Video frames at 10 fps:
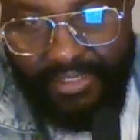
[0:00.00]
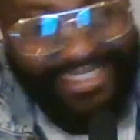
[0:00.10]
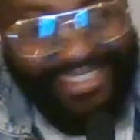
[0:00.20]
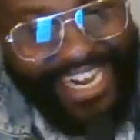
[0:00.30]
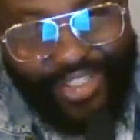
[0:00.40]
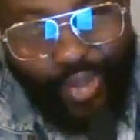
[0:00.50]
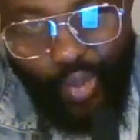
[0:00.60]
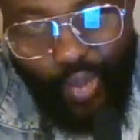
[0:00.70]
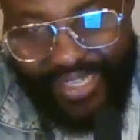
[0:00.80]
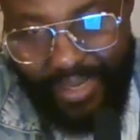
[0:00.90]
There is no two
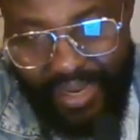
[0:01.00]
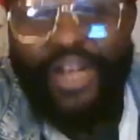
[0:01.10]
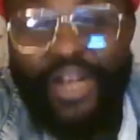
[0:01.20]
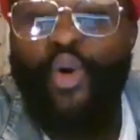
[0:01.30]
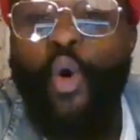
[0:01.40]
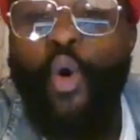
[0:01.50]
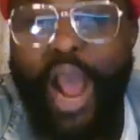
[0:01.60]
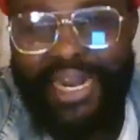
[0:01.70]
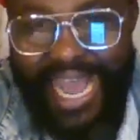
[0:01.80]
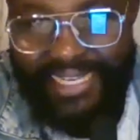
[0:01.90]
ways about it. Go
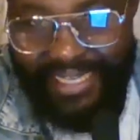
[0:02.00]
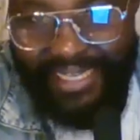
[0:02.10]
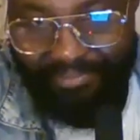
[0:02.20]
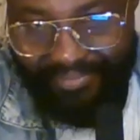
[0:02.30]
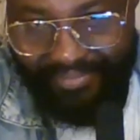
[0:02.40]
and ask them.